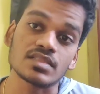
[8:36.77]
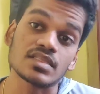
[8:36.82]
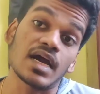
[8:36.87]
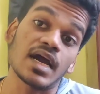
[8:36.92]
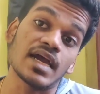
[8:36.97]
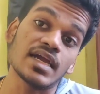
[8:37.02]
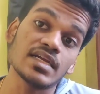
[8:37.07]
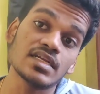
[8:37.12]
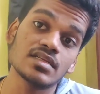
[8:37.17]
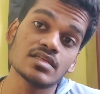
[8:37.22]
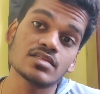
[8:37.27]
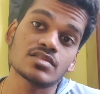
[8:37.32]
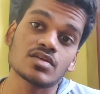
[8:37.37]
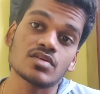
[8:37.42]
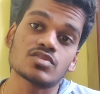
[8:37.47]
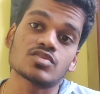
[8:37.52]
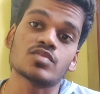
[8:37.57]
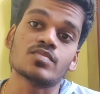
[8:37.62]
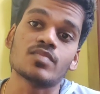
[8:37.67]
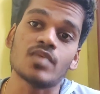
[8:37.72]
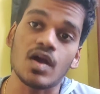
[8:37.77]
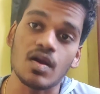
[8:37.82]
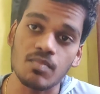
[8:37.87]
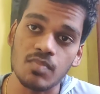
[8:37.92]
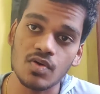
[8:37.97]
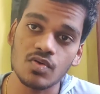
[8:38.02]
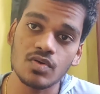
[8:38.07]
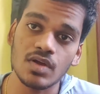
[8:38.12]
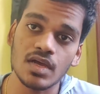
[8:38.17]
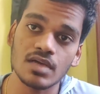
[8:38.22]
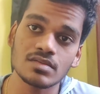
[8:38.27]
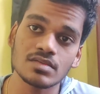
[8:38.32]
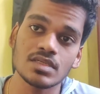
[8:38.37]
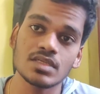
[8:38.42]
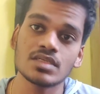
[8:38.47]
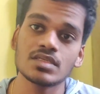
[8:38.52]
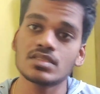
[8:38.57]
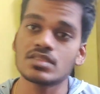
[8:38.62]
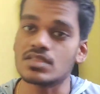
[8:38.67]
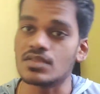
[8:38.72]
The height is also above
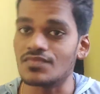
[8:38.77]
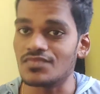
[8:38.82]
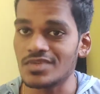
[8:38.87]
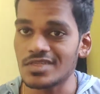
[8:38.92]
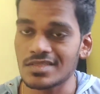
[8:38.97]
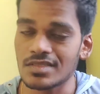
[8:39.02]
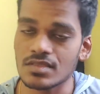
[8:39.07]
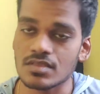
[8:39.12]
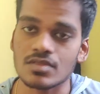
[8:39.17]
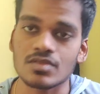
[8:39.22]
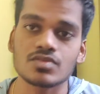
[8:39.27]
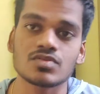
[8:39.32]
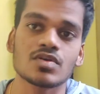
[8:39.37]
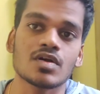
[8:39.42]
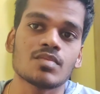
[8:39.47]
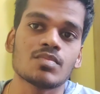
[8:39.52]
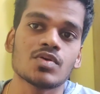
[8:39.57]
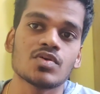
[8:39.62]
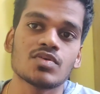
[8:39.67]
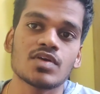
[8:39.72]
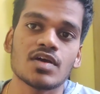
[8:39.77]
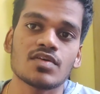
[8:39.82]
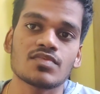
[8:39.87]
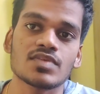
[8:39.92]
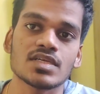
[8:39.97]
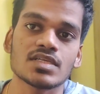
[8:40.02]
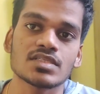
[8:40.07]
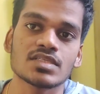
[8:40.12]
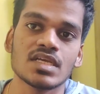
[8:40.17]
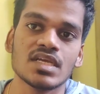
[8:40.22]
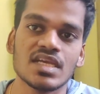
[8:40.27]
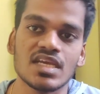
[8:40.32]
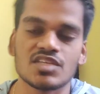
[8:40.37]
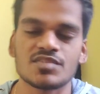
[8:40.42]
average. The width is also above average.